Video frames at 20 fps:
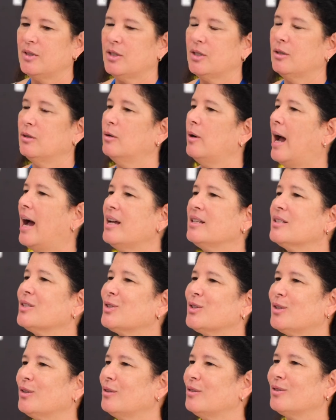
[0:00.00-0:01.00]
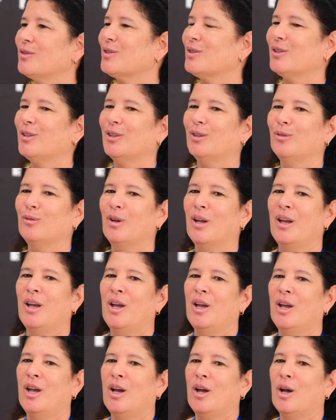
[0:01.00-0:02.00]
to ask the students, you know,
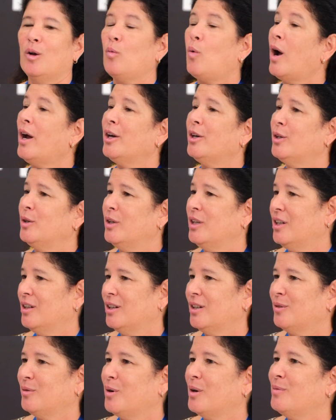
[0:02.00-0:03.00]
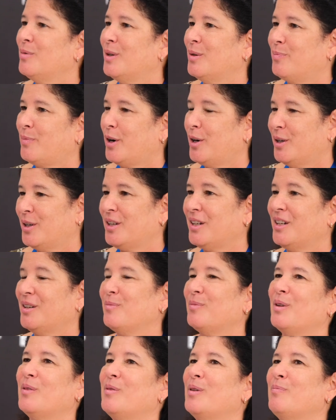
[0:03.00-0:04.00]
why are you here? Part
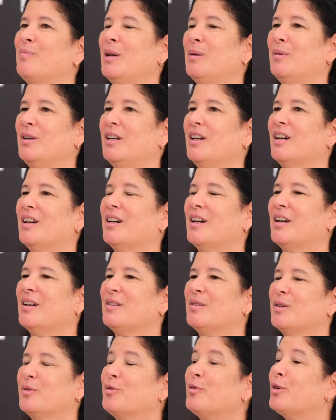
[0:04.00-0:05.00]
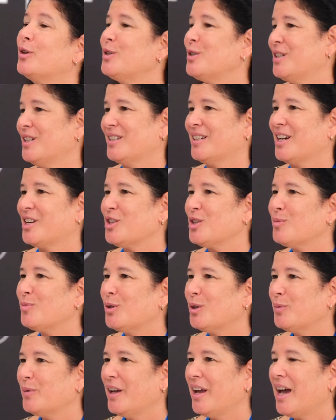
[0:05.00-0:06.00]
um, maybe uh, the first discussion
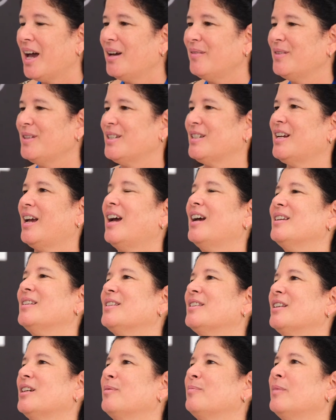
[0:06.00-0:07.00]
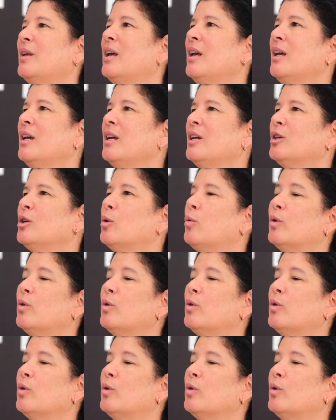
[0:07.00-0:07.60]
board we have is to ask them, you know,